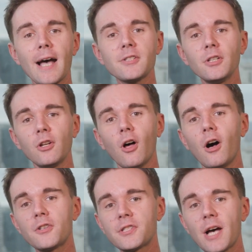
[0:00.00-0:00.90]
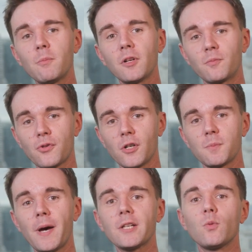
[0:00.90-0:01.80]
Ask a large sample of
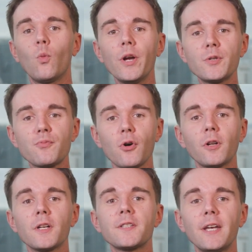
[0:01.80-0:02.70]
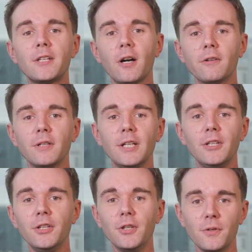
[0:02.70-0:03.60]
prospects which products they currently
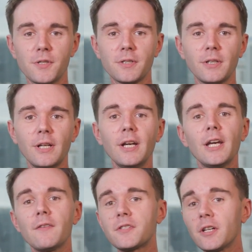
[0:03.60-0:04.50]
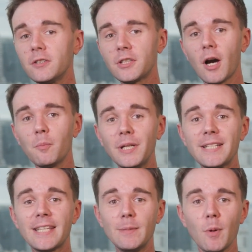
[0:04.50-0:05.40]
use. If certain
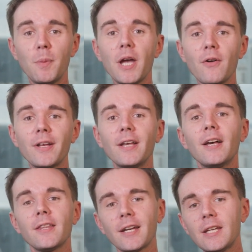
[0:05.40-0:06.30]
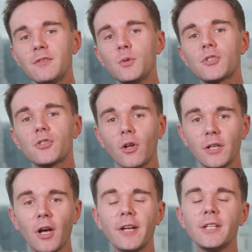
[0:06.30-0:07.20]
companies keep appearing, that gives you a
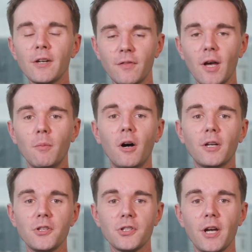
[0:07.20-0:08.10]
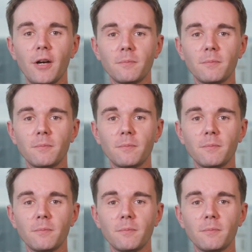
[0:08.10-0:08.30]
solid idea of their market share.